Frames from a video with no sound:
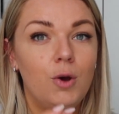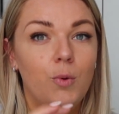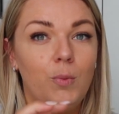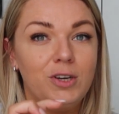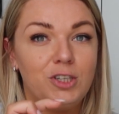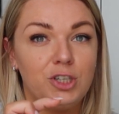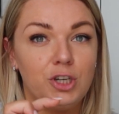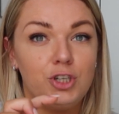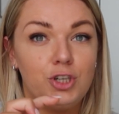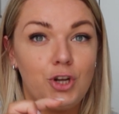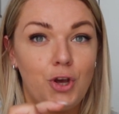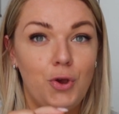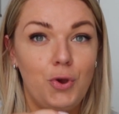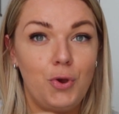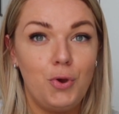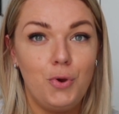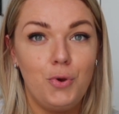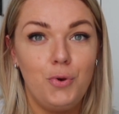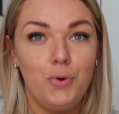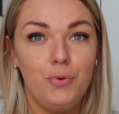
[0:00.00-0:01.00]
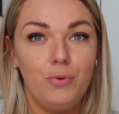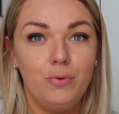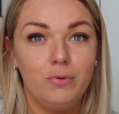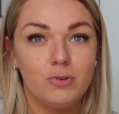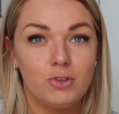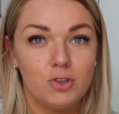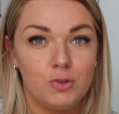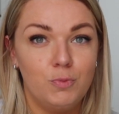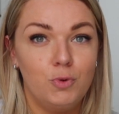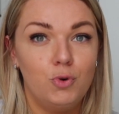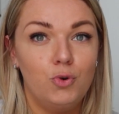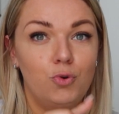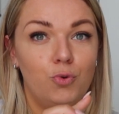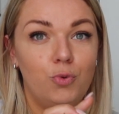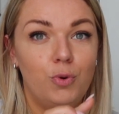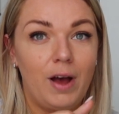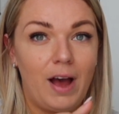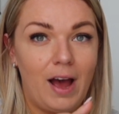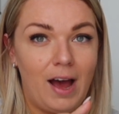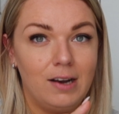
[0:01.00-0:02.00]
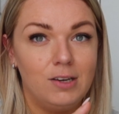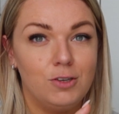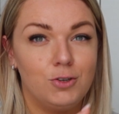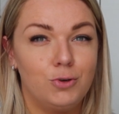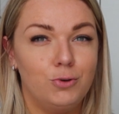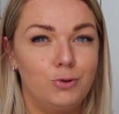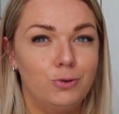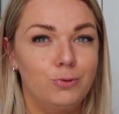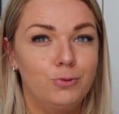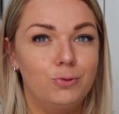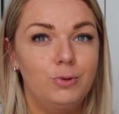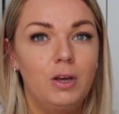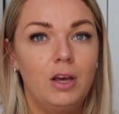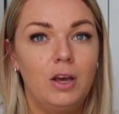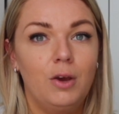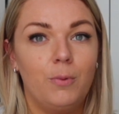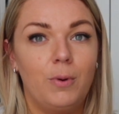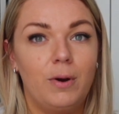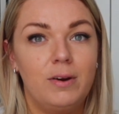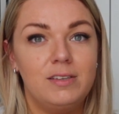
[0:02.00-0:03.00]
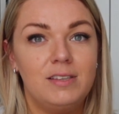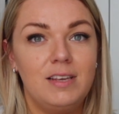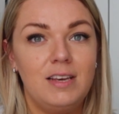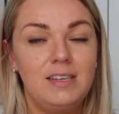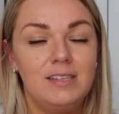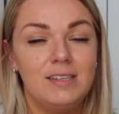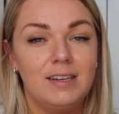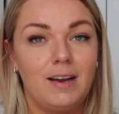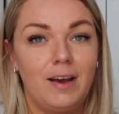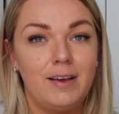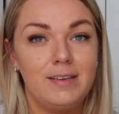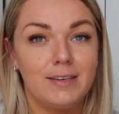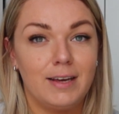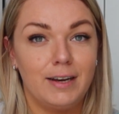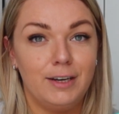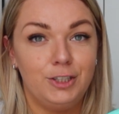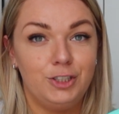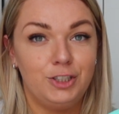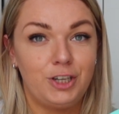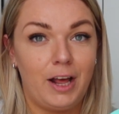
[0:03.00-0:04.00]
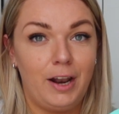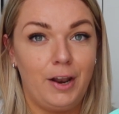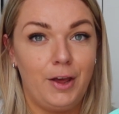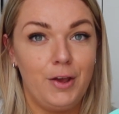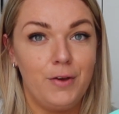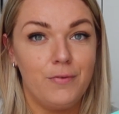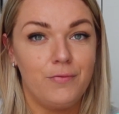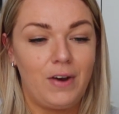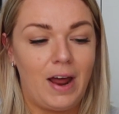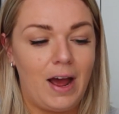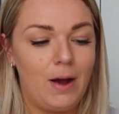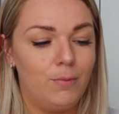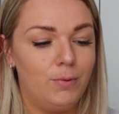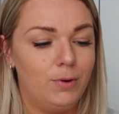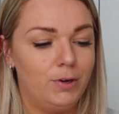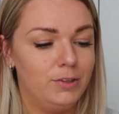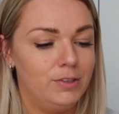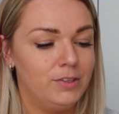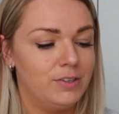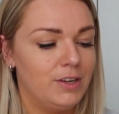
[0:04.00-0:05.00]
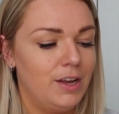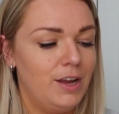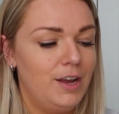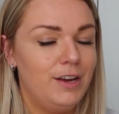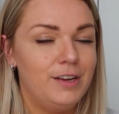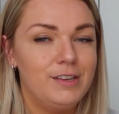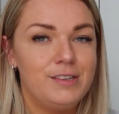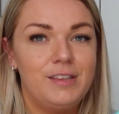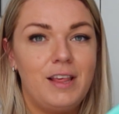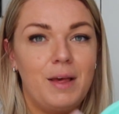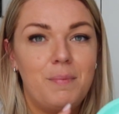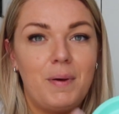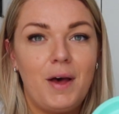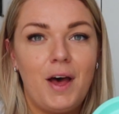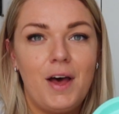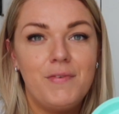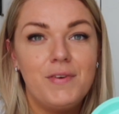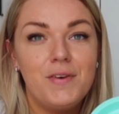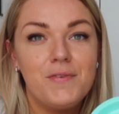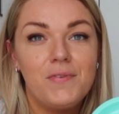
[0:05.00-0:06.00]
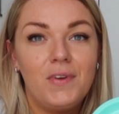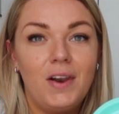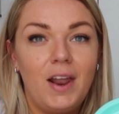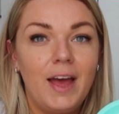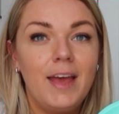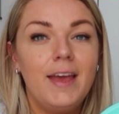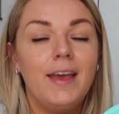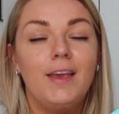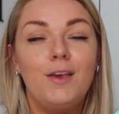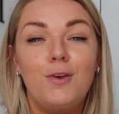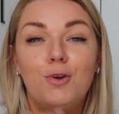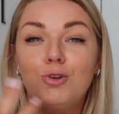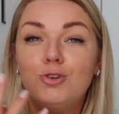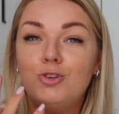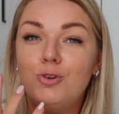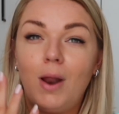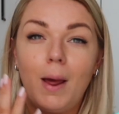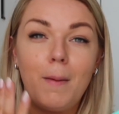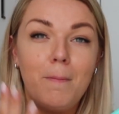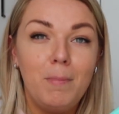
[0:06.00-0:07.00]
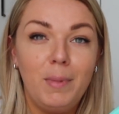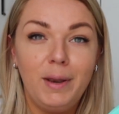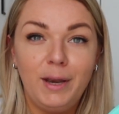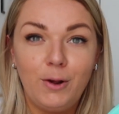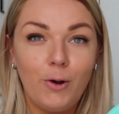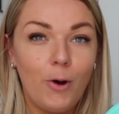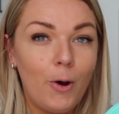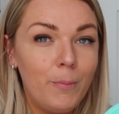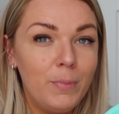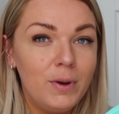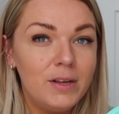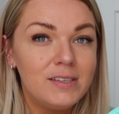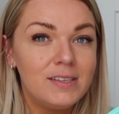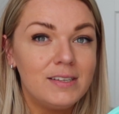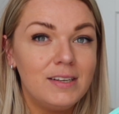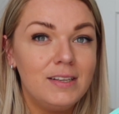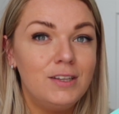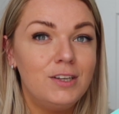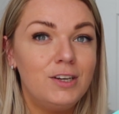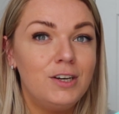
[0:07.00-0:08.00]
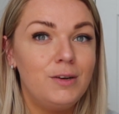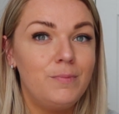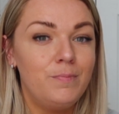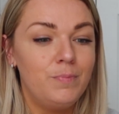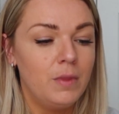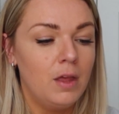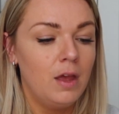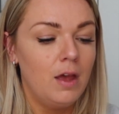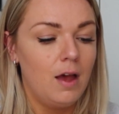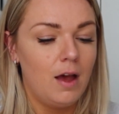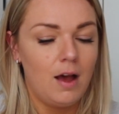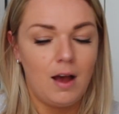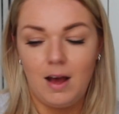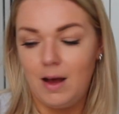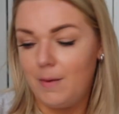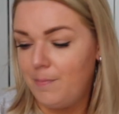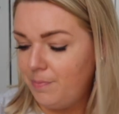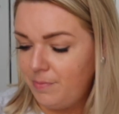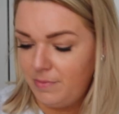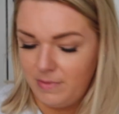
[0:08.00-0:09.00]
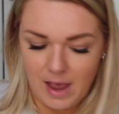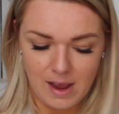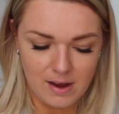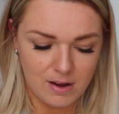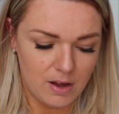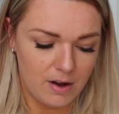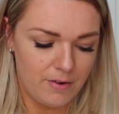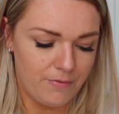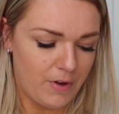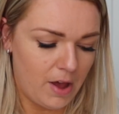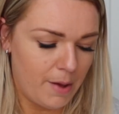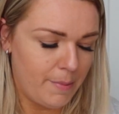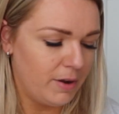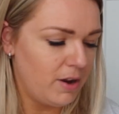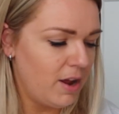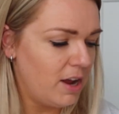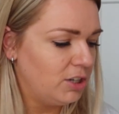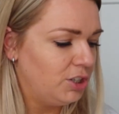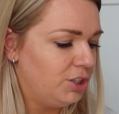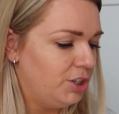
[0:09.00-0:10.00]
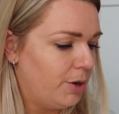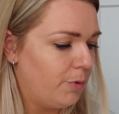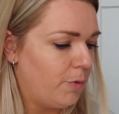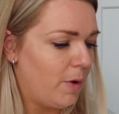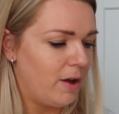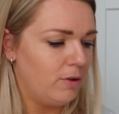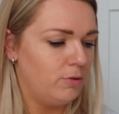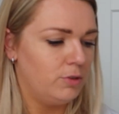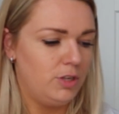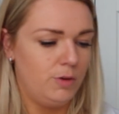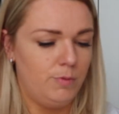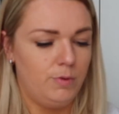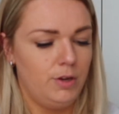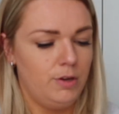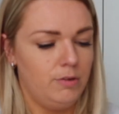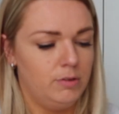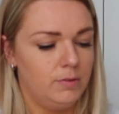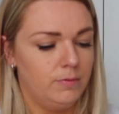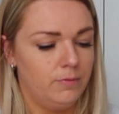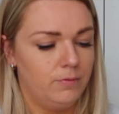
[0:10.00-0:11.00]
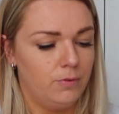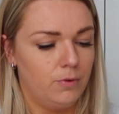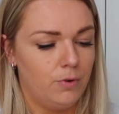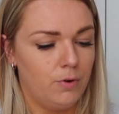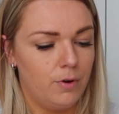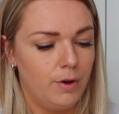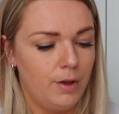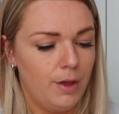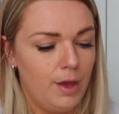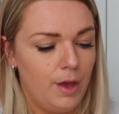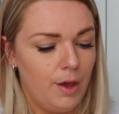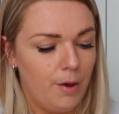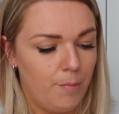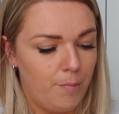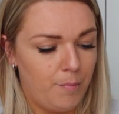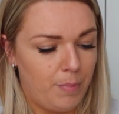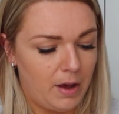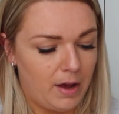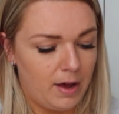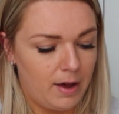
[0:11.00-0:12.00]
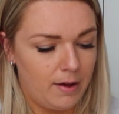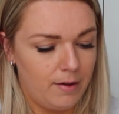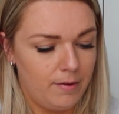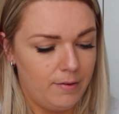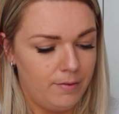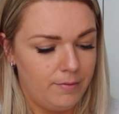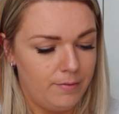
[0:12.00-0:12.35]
which are too small and tall, whereas these are nice kind of shallow flat ones. So they're perfect for like, you could do like mini omelets in them, that kind of vibe. I don't actually know what else you would use them for, but